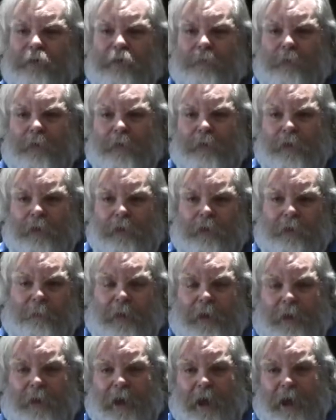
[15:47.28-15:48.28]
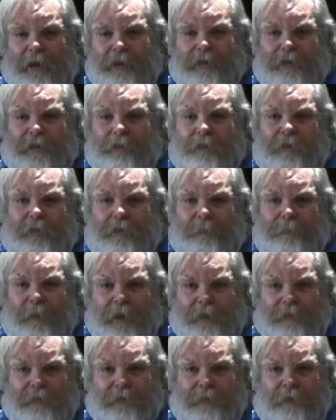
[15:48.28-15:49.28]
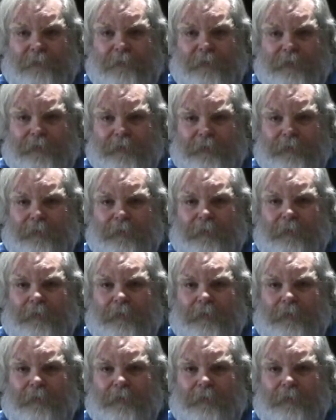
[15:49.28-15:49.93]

your community, demand action, demand service.